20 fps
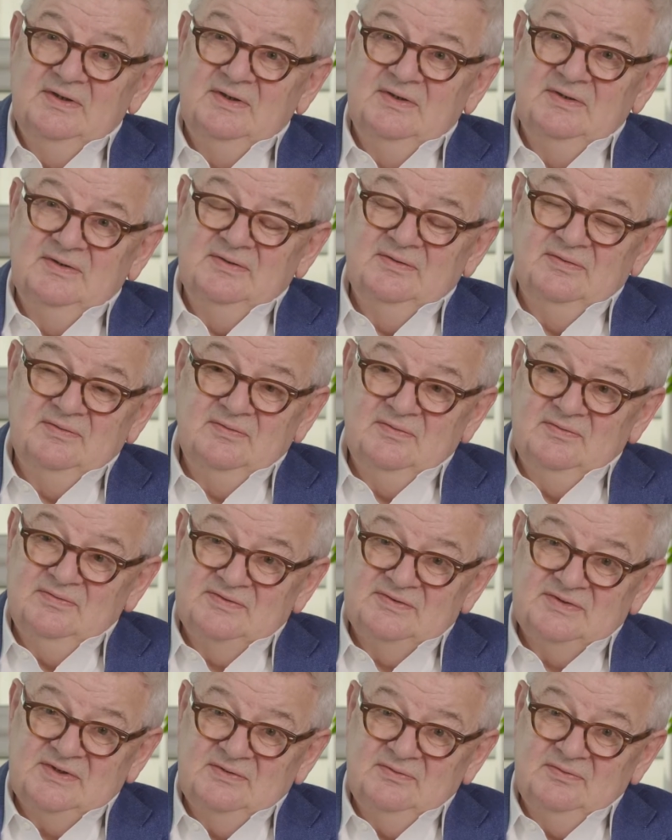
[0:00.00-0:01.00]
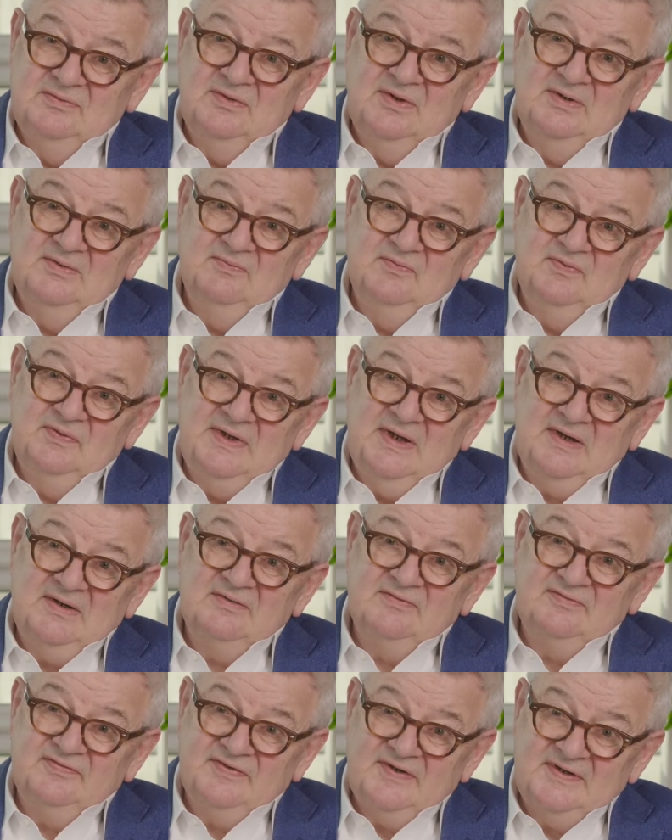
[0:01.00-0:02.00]
So we
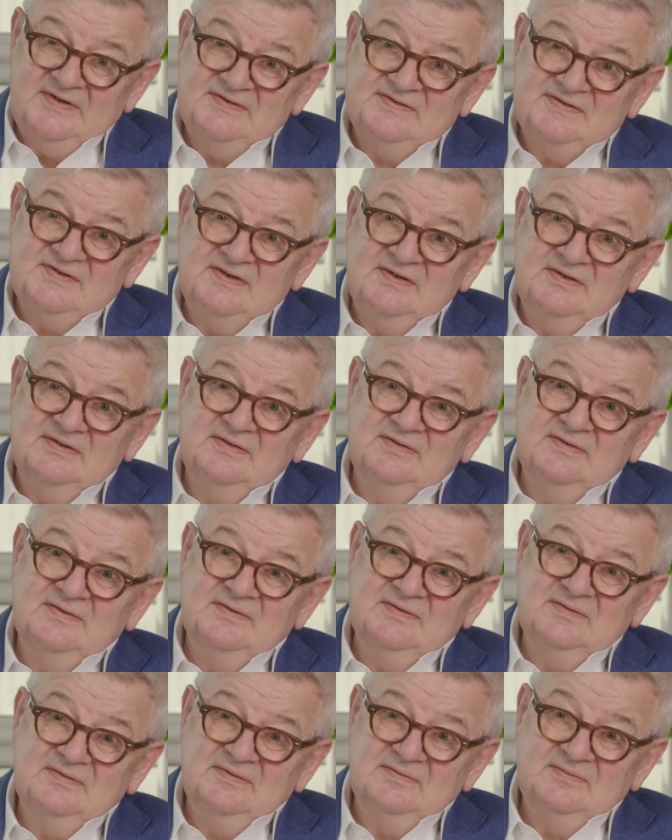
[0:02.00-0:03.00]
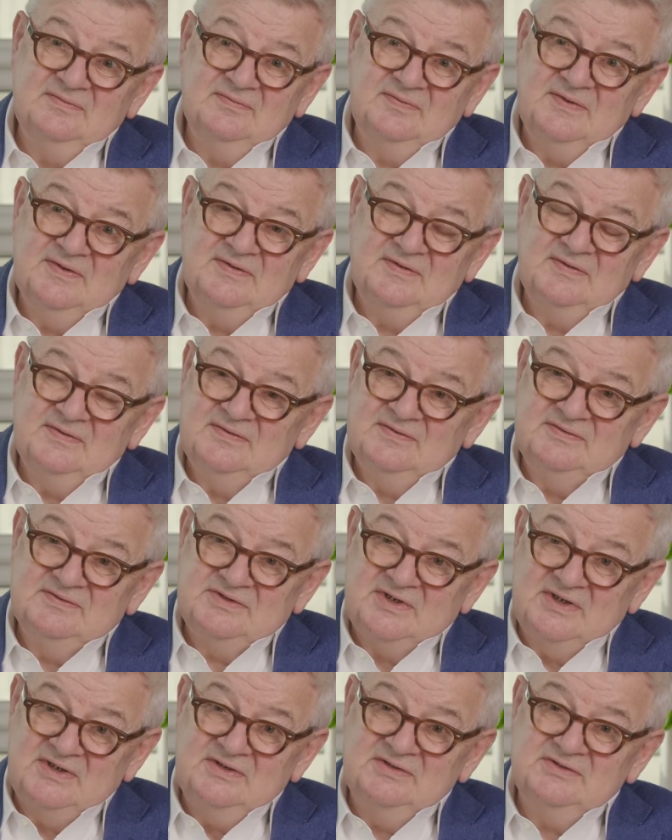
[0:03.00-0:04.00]
are facing, with the
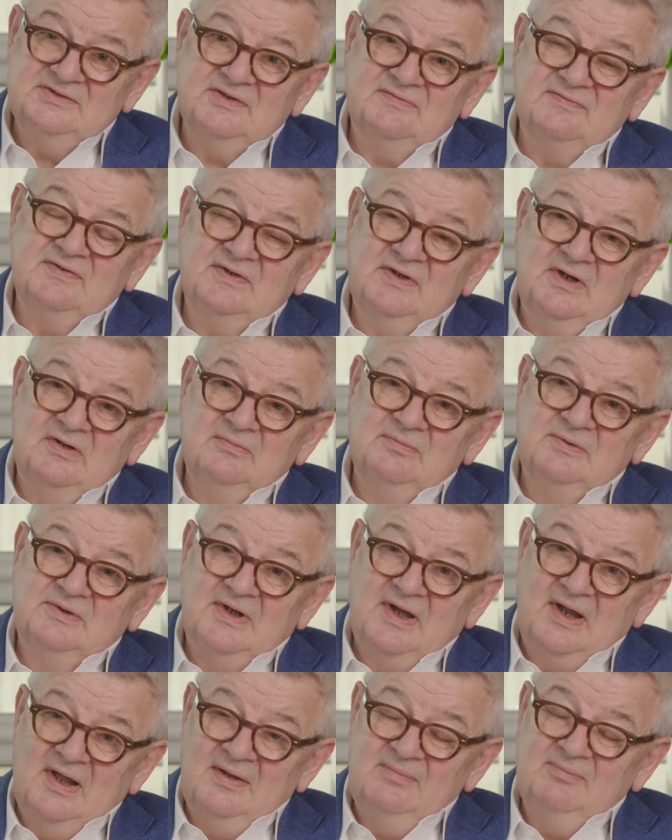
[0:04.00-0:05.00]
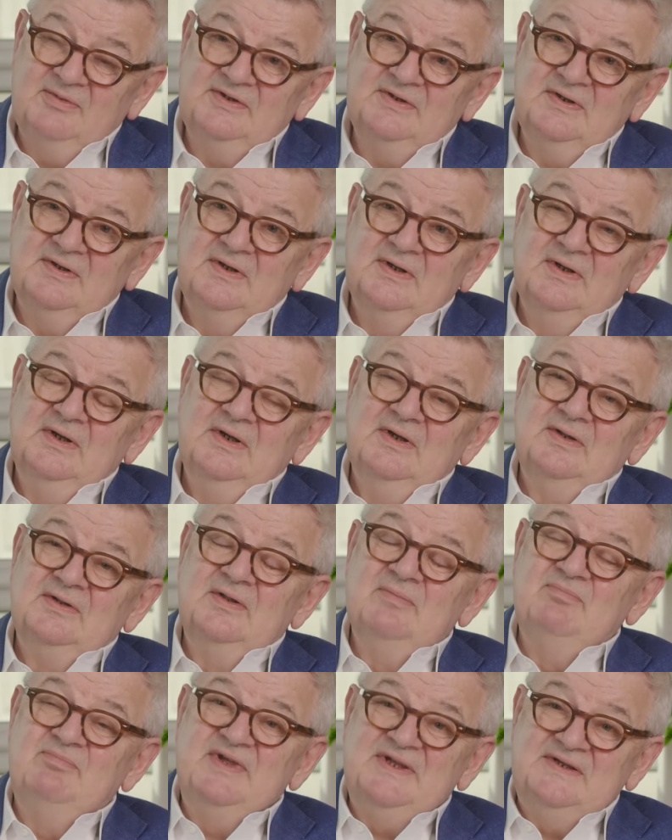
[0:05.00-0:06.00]
change of the global climate,
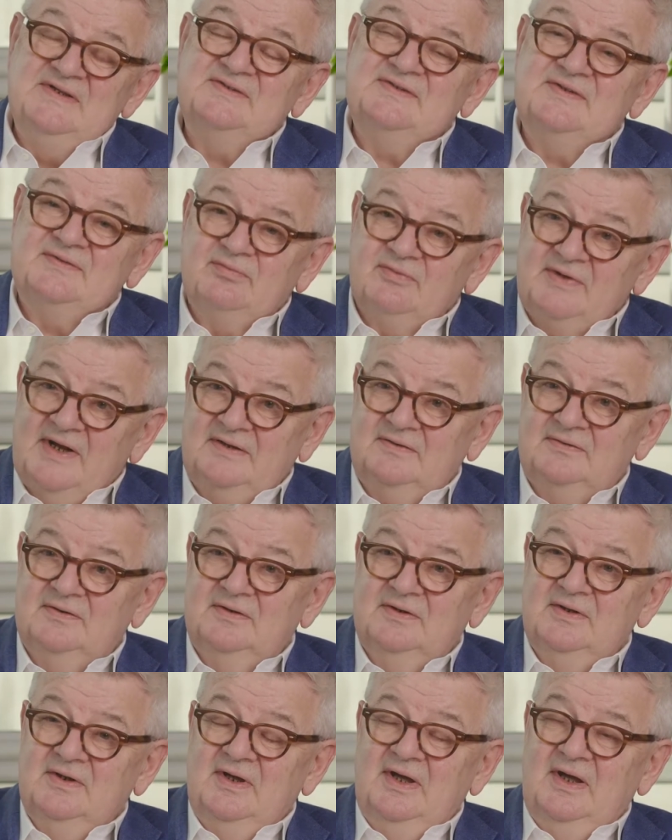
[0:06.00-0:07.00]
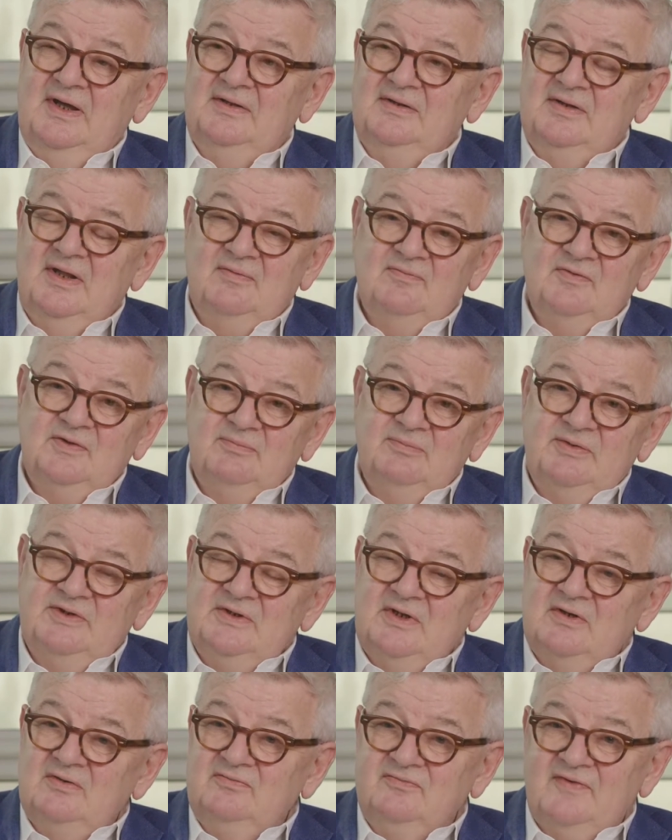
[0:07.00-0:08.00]
the biggest threat, and there will be
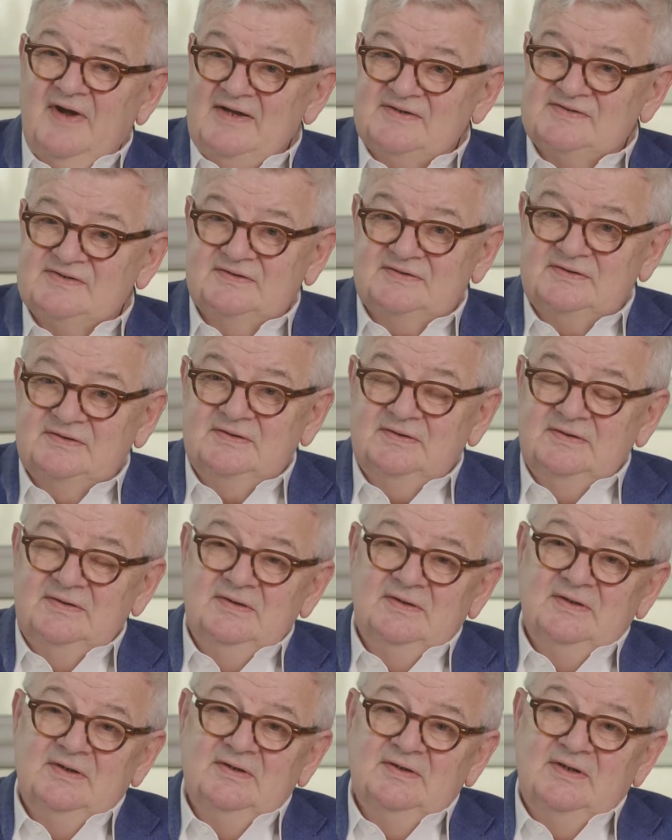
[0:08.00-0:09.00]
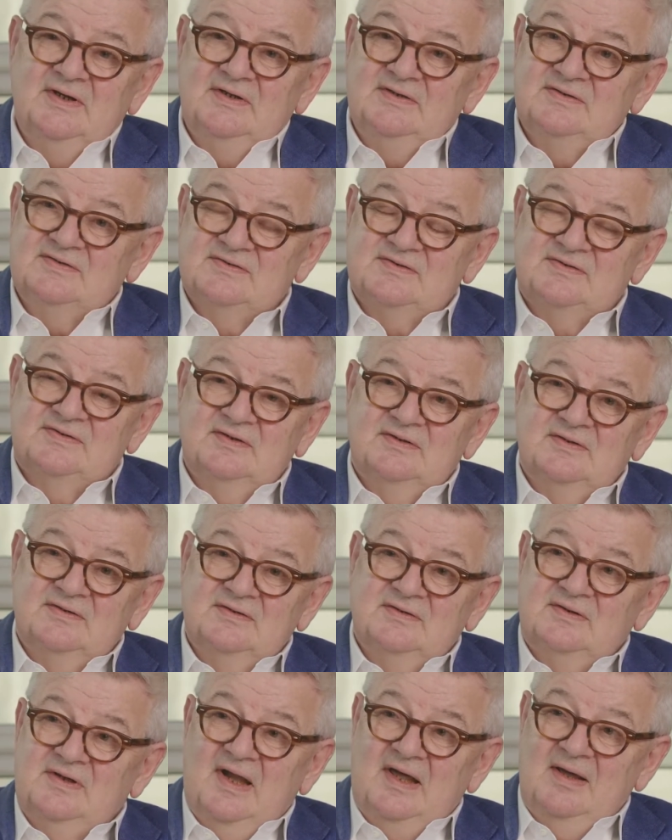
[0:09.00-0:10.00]
no vaccine against
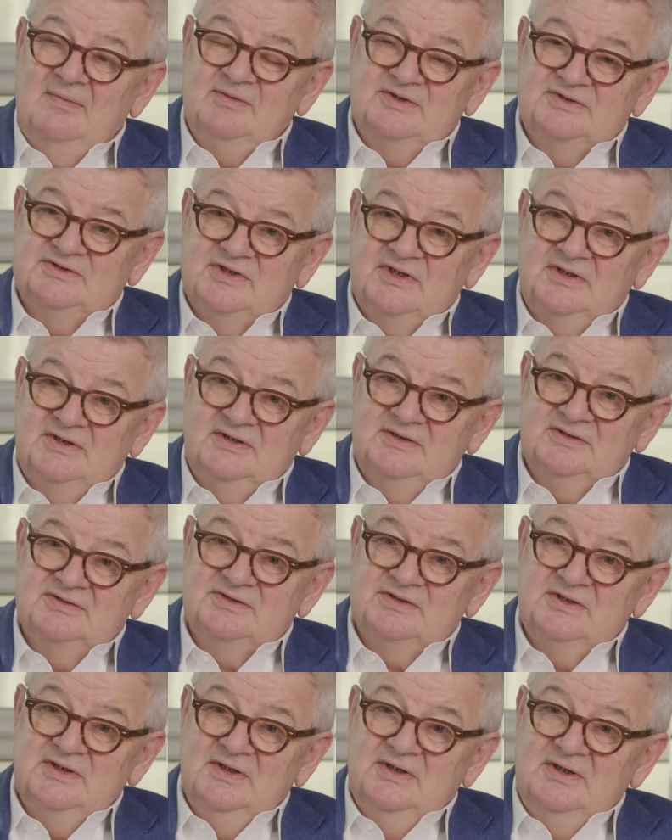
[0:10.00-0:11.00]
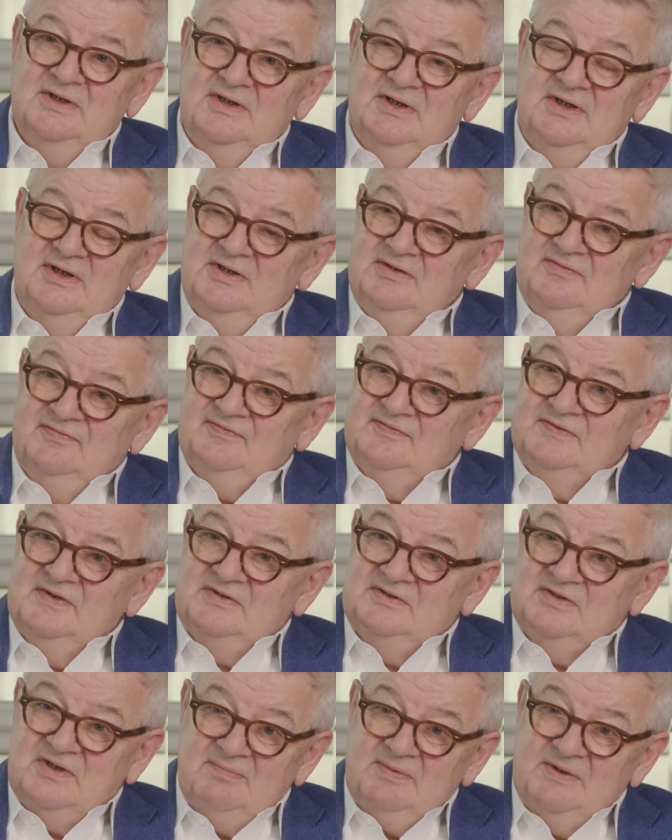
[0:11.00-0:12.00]
climate change. If the
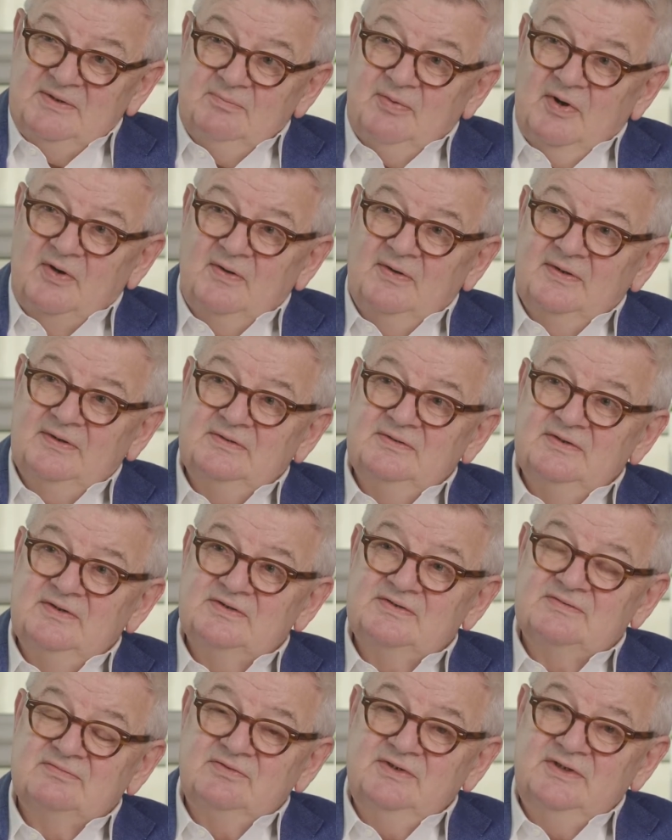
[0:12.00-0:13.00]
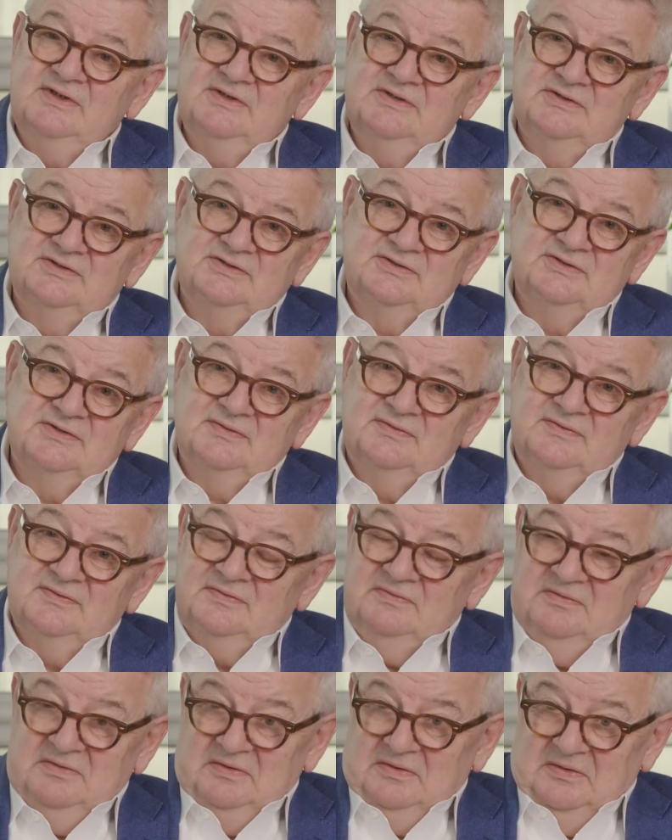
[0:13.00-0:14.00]
tipping point is reached,
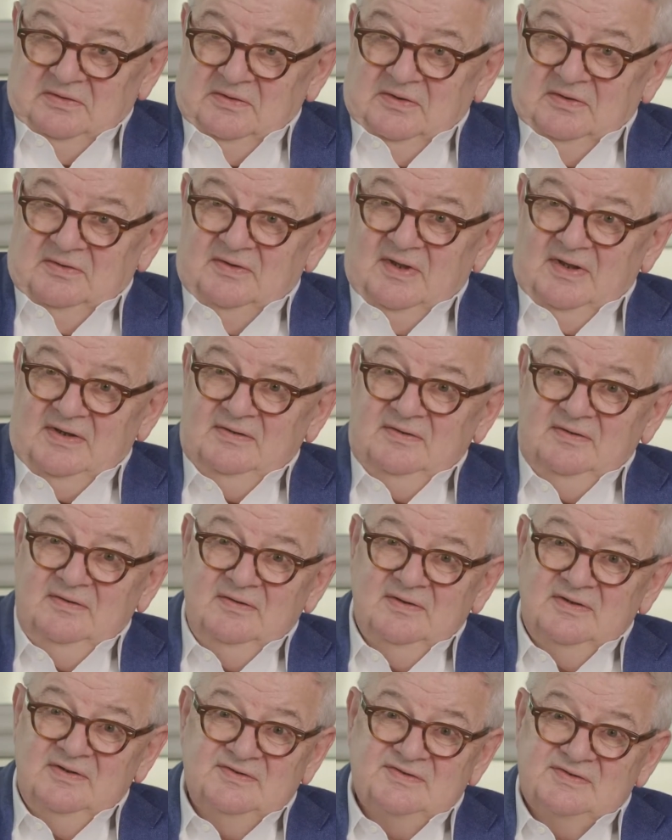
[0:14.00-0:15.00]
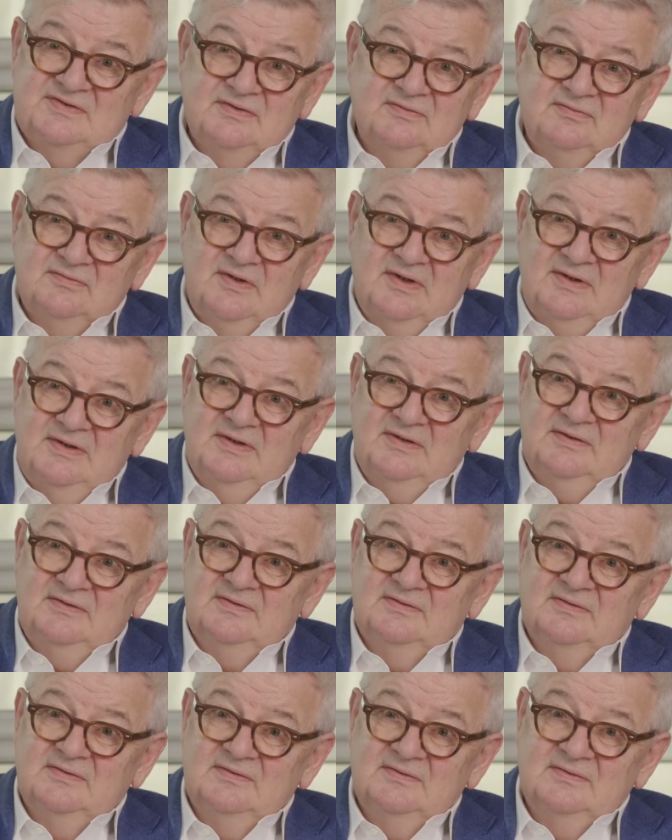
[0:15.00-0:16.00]
then it's too
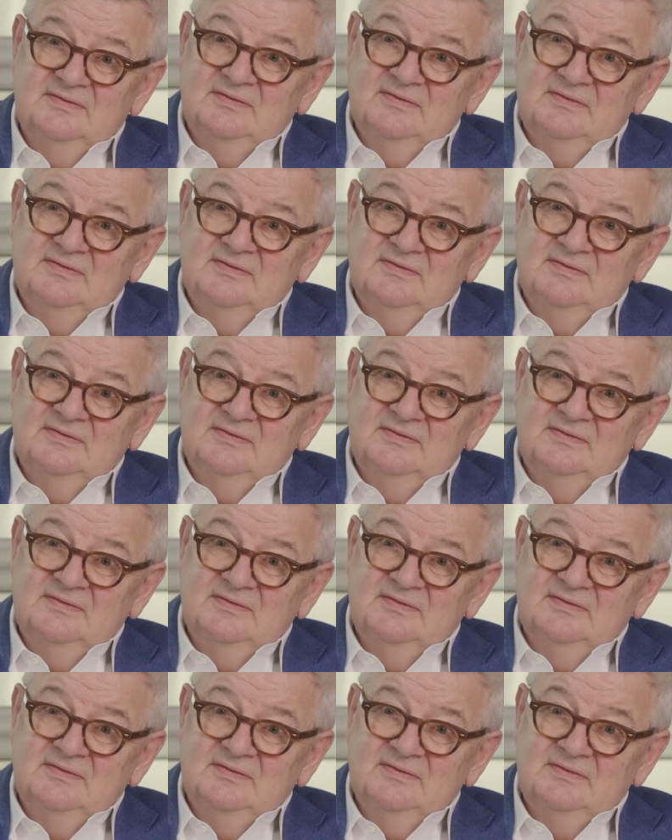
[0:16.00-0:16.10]
late. We